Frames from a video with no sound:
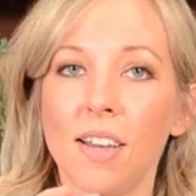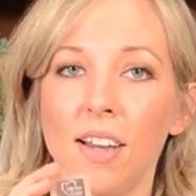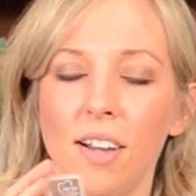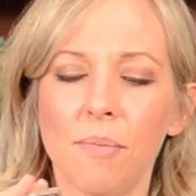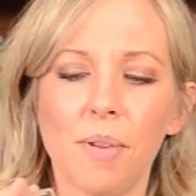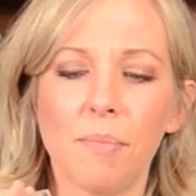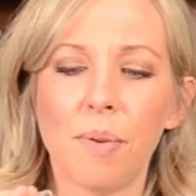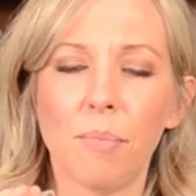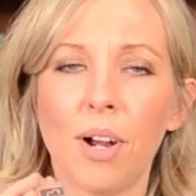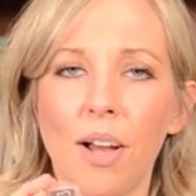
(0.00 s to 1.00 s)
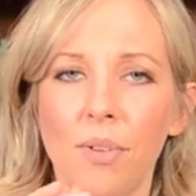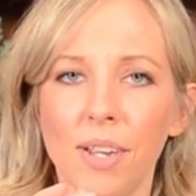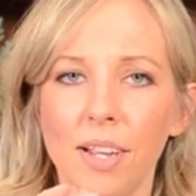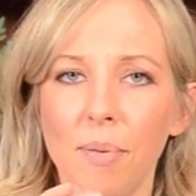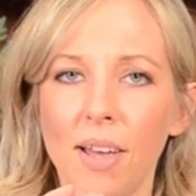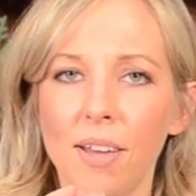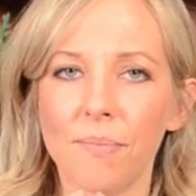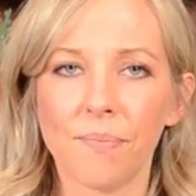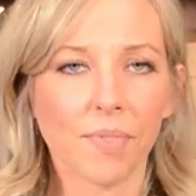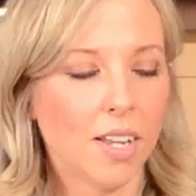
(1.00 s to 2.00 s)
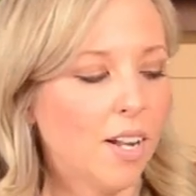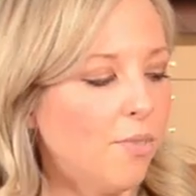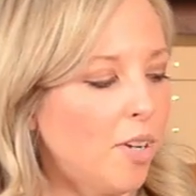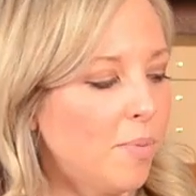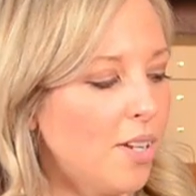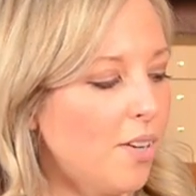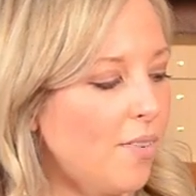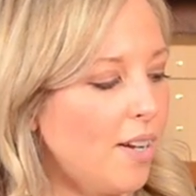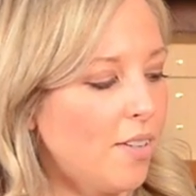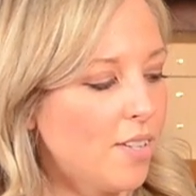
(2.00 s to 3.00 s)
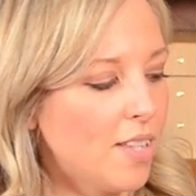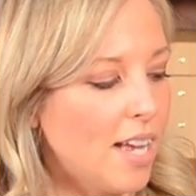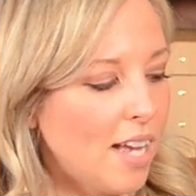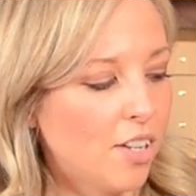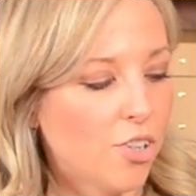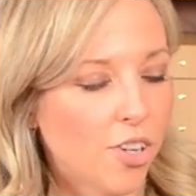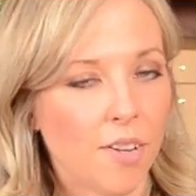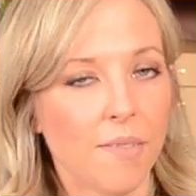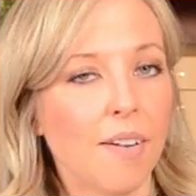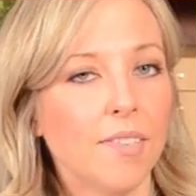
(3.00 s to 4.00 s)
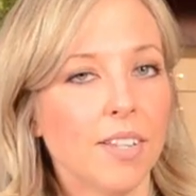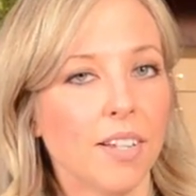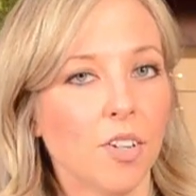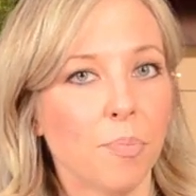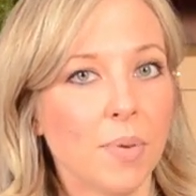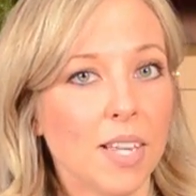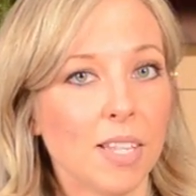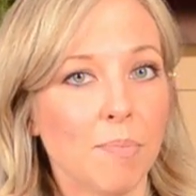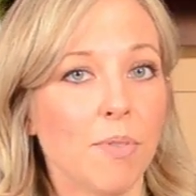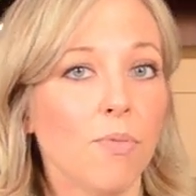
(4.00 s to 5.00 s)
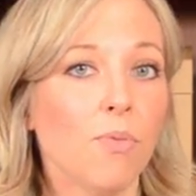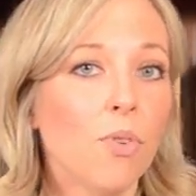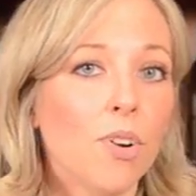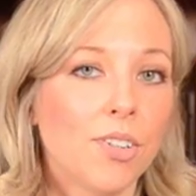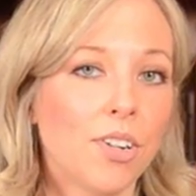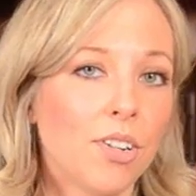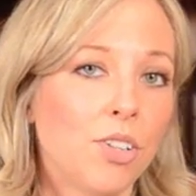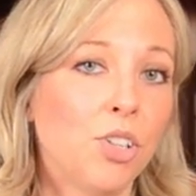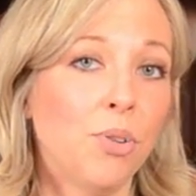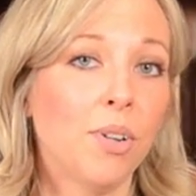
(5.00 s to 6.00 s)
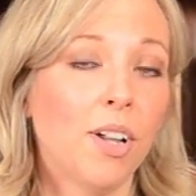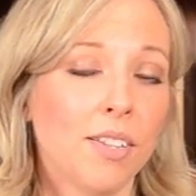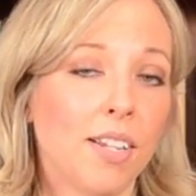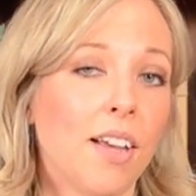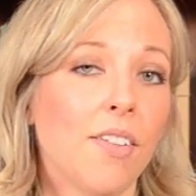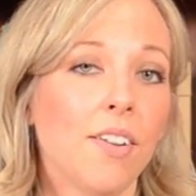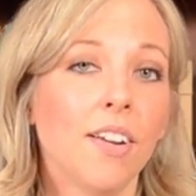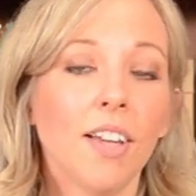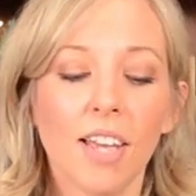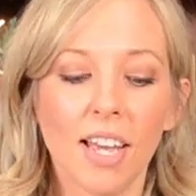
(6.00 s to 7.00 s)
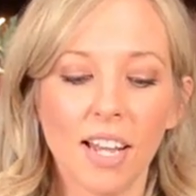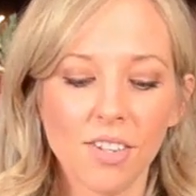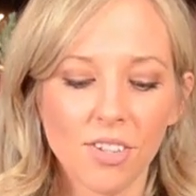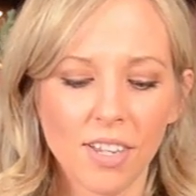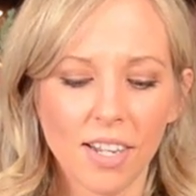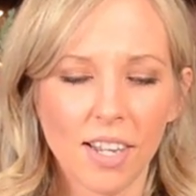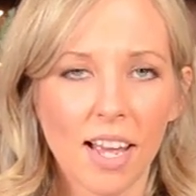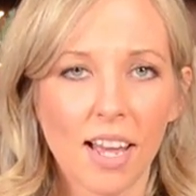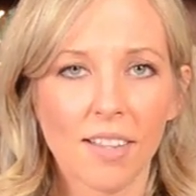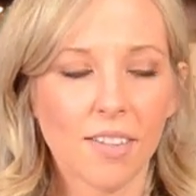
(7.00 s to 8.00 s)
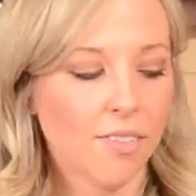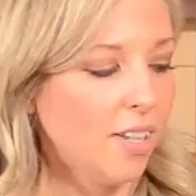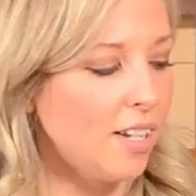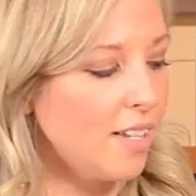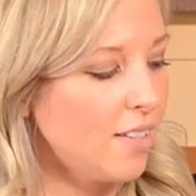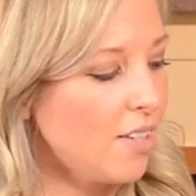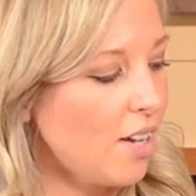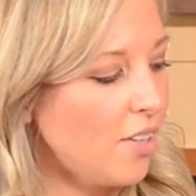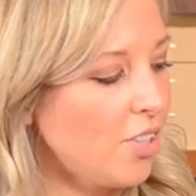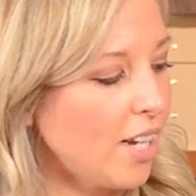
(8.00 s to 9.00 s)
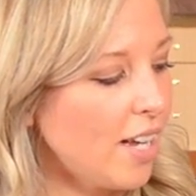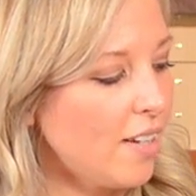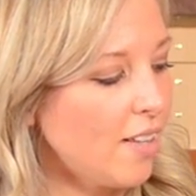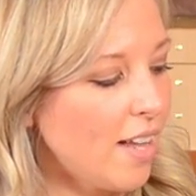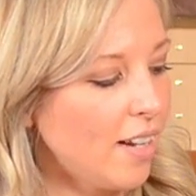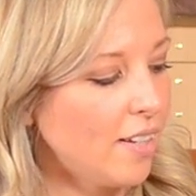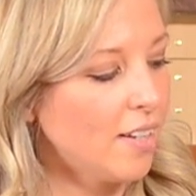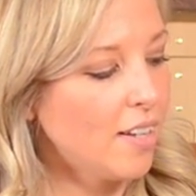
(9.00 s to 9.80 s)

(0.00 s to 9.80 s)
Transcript: my brown ink pad, and I rubbed it around the edge of every single piece before I started to glue it all together. And I just think it adds a really nice touch. It kind of like